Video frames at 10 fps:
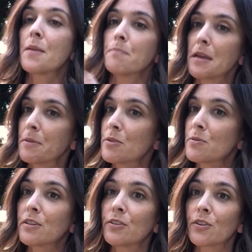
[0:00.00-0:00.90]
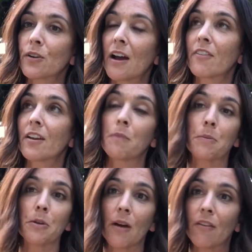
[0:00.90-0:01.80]
Maybe you include a graphic,
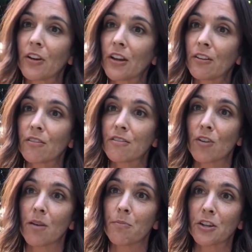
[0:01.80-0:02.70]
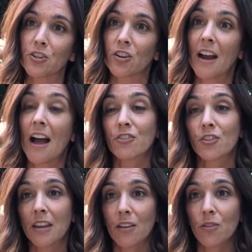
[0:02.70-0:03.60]
maybe you have your kiddos draw a picture after they